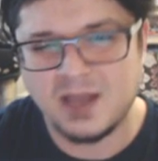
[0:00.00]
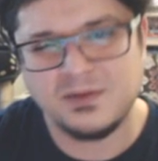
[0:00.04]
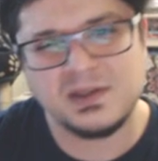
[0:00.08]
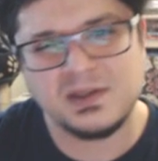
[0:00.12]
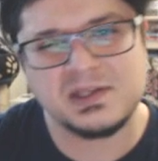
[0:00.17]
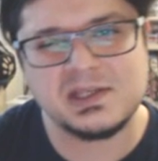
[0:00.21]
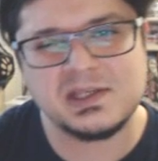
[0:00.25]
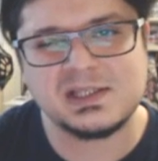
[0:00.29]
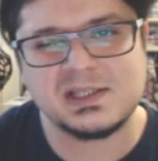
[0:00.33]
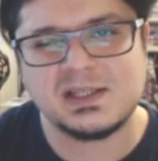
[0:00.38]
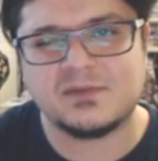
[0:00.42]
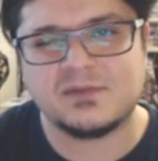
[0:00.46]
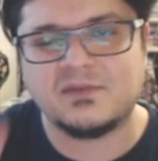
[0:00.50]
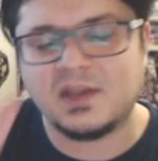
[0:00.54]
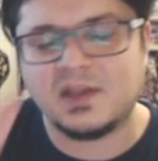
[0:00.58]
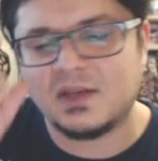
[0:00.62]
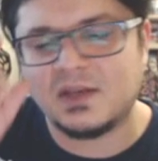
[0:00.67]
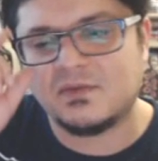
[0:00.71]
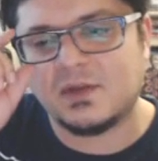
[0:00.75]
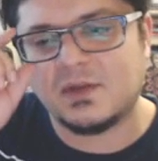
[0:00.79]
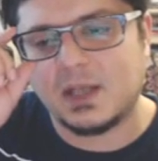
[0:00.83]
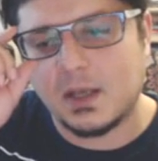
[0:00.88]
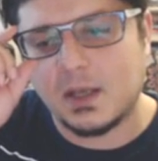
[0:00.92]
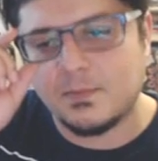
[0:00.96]
Now this is a
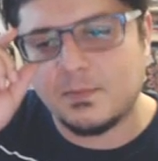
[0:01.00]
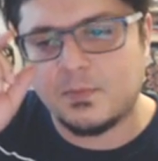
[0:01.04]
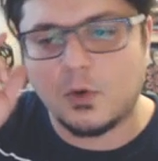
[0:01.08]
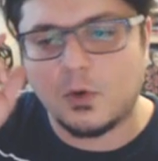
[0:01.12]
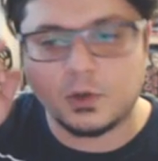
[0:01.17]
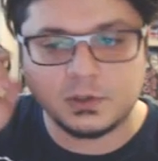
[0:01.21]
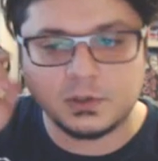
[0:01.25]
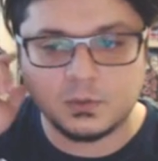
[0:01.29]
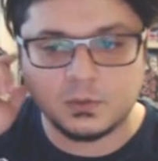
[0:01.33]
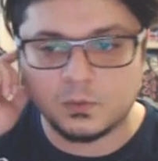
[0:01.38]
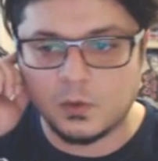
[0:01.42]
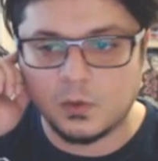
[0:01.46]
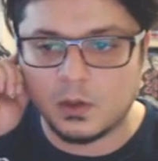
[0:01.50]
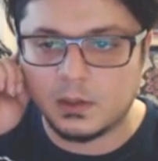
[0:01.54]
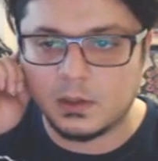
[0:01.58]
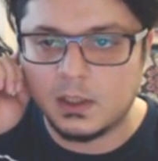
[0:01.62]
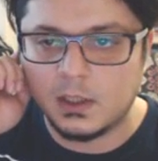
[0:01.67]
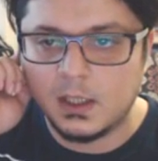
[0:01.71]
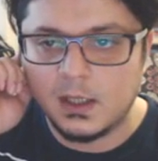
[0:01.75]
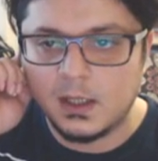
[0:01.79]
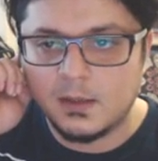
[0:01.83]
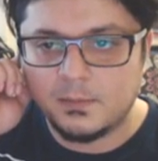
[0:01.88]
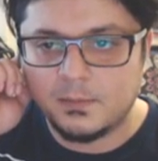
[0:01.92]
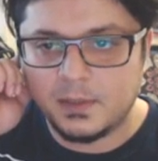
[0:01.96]
very important
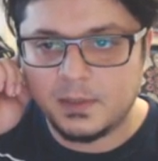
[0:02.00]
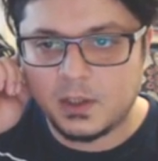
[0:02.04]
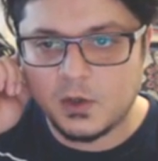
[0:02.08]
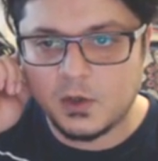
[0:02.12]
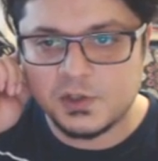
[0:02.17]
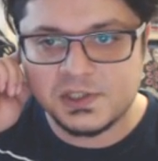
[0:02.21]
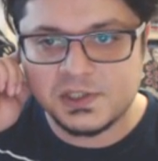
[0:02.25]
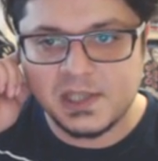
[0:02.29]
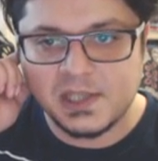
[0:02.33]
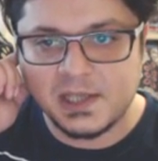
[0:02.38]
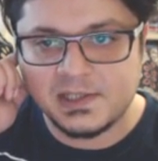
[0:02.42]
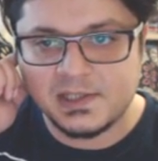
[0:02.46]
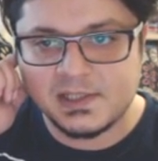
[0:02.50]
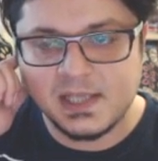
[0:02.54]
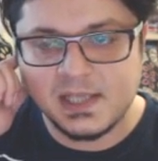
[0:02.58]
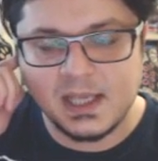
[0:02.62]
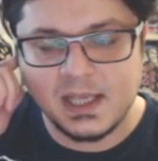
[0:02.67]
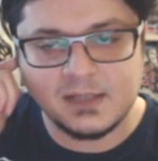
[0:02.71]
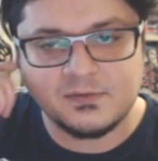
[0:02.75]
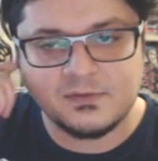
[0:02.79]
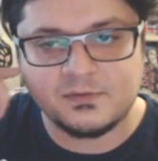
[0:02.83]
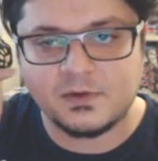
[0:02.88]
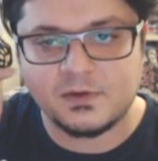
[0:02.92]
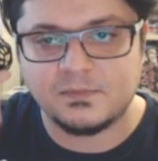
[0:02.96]
one because as I
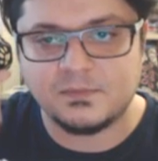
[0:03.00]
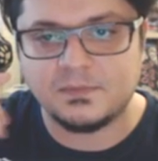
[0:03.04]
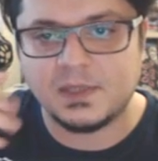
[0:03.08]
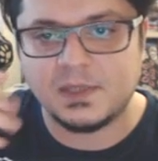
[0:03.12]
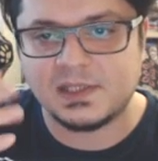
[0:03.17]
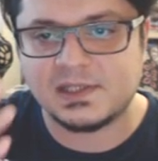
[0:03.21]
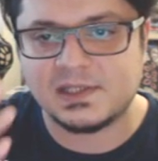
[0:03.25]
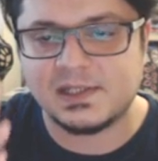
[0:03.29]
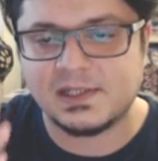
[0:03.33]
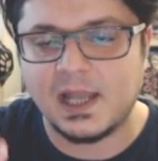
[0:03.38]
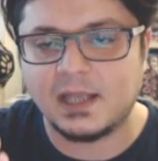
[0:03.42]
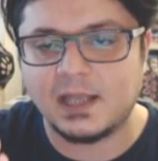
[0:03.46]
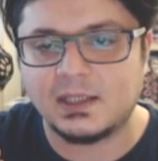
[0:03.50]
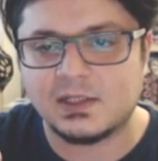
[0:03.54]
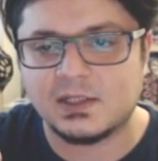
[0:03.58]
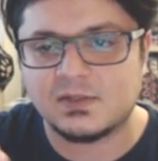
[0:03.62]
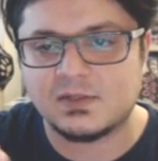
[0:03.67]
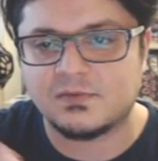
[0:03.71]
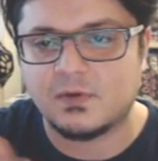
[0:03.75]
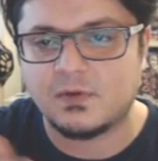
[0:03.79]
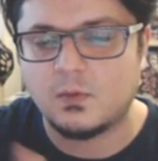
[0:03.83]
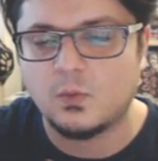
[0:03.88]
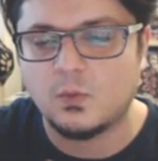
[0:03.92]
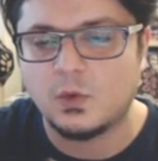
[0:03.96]
said, from the
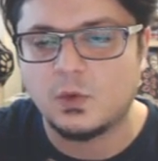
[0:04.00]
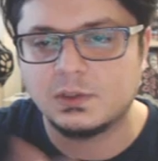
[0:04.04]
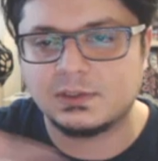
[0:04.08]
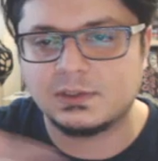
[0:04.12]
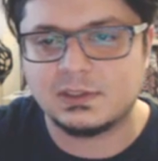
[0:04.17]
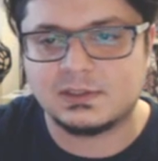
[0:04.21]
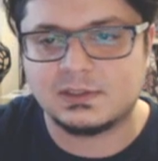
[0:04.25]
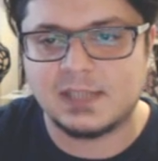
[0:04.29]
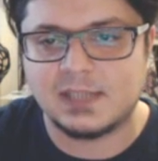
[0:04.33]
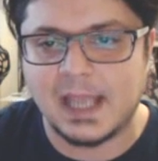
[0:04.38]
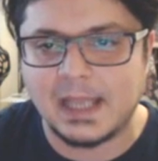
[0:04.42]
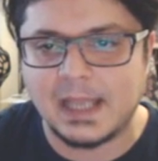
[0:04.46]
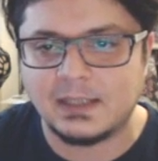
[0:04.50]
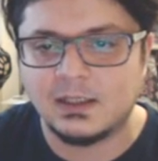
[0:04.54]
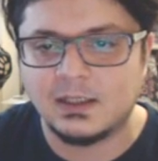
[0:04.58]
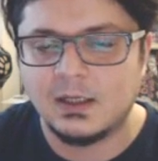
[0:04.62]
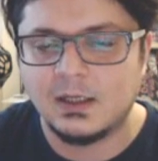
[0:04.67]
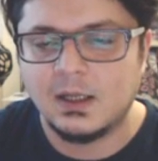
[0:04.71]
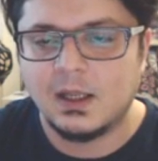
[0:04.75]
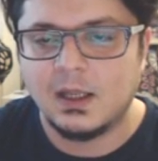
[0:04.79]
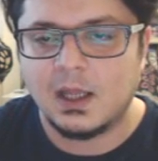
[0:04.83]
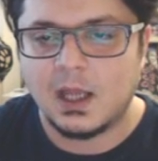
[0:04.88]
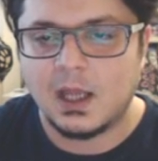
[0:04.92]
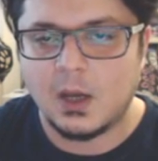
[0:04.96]
sliders from 1 to
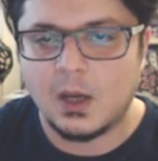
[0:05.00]
10,